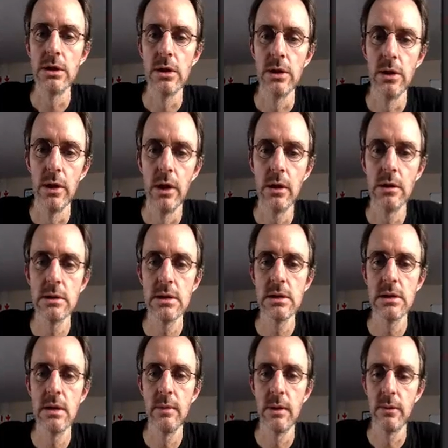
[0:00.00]
on your local
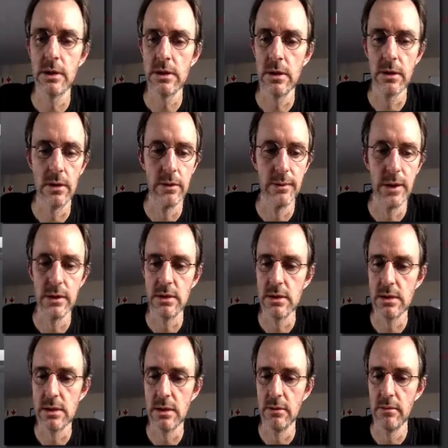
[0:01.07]
system and what's on the remote
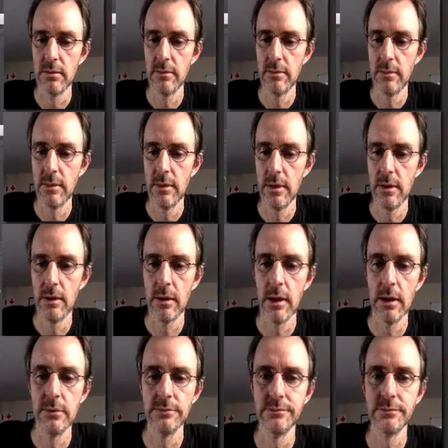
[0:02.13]
system. Okay.